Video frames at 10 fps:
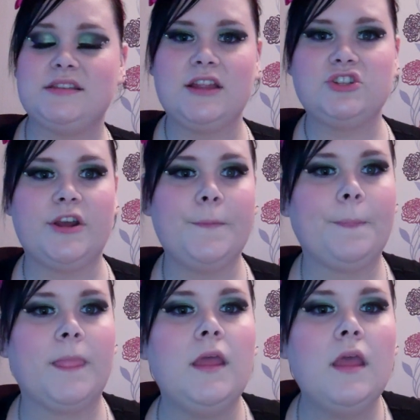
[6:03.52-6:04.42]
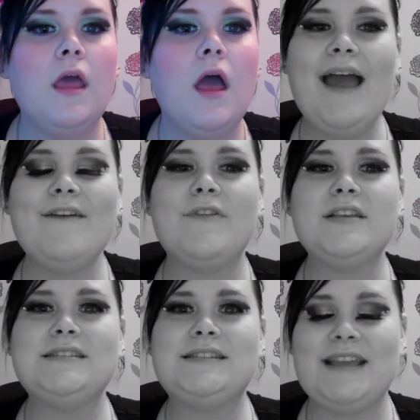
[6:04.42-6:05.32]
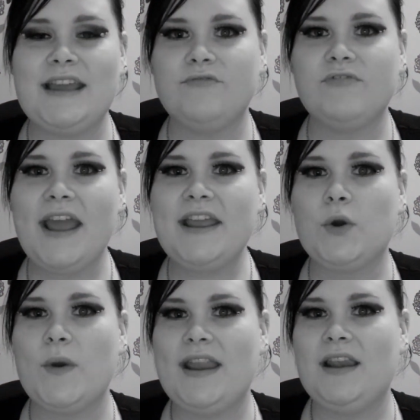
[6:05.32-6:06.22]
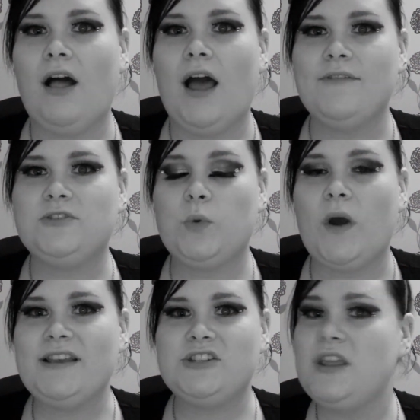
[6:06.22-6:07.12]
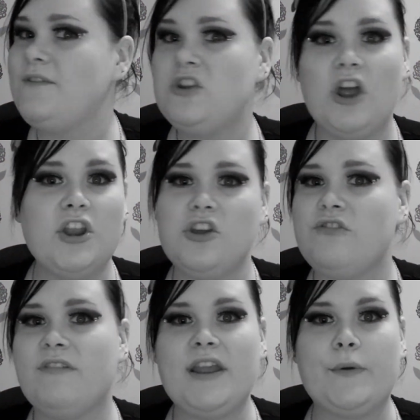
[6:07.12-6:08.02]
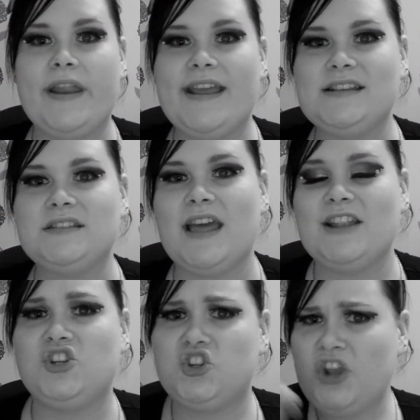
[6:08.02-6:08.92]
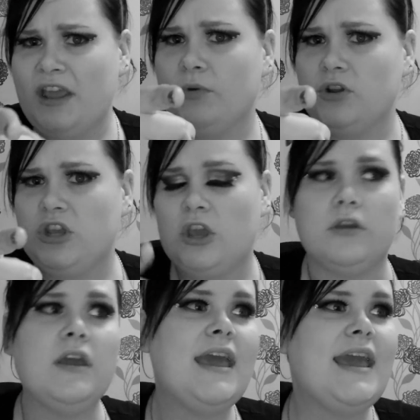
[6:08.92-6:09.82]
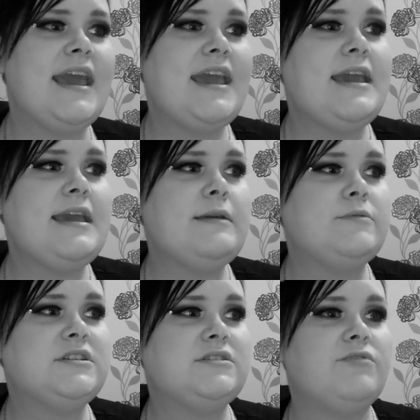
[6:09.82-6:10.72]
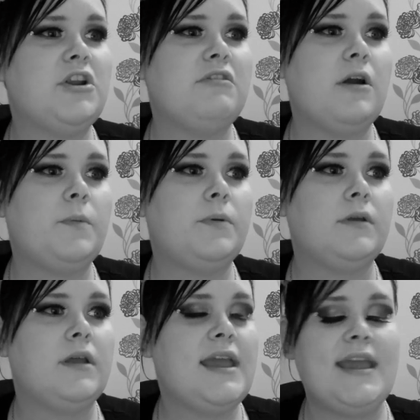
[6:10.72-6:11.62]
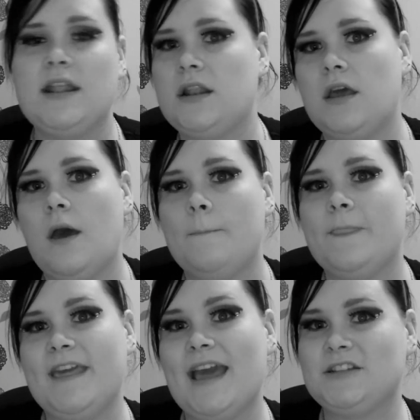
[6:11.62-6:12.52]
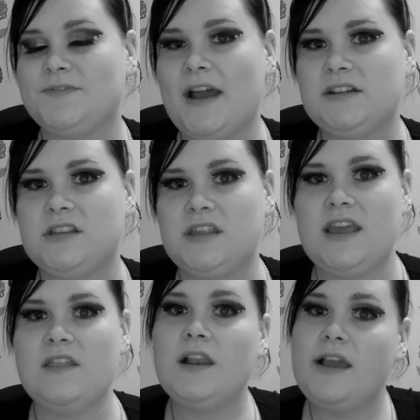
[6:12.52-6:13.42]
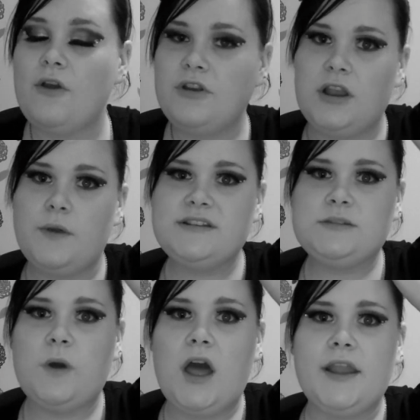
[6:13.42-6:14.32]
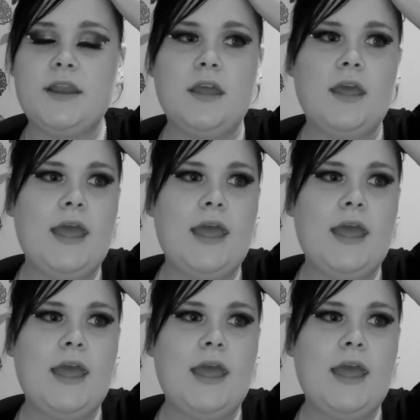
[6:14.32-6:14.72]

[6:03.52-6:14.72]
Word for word: etc I've seen Ray Quinn live twice. If you don't know who Ray Quinn is, then shame on you. He was a runner-up in um, The X Factor the year that Leona Lewis won